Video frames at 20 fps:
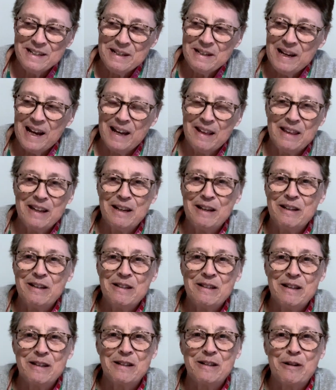And
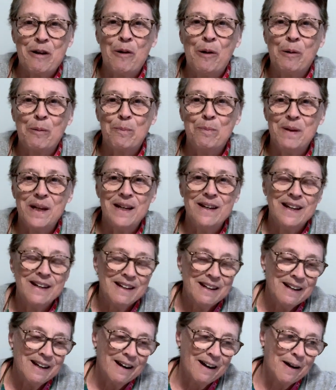they called me
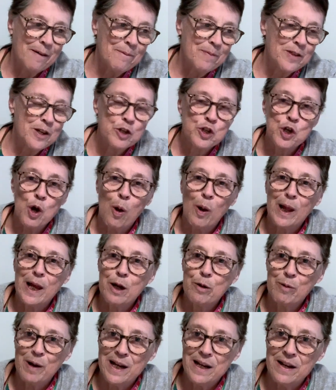the Jolly
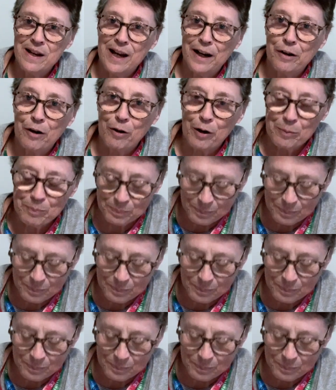Green Knitter.